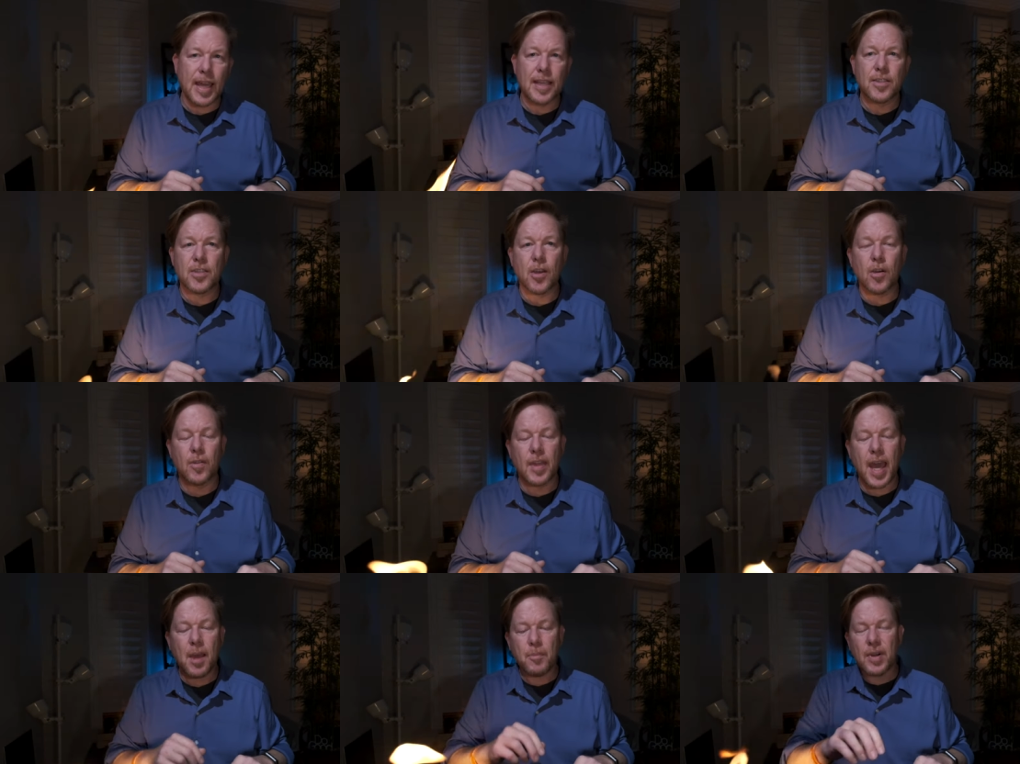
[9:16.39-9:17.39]
And so
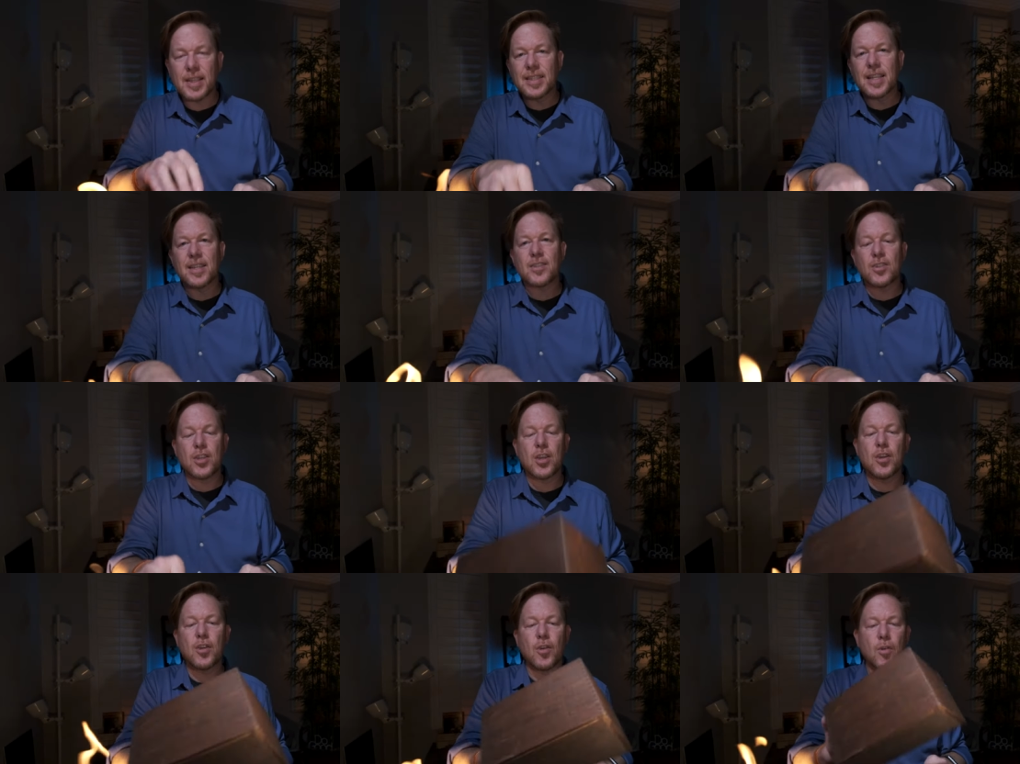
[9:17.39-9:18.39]
that brings us
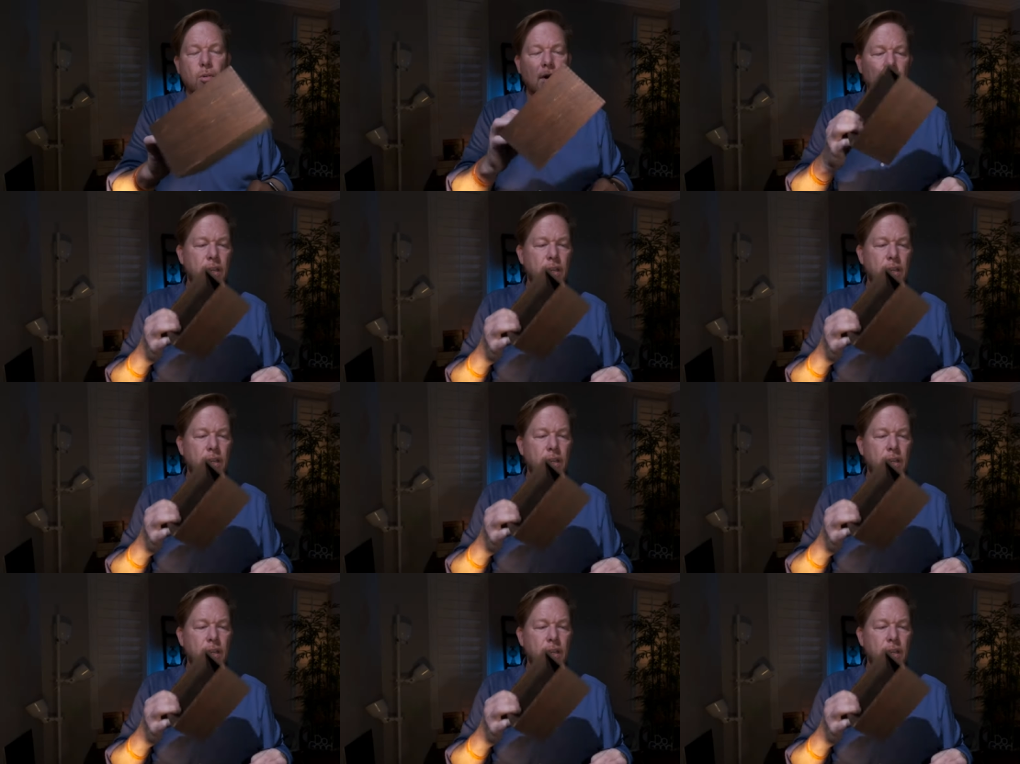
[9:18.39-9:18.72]
to,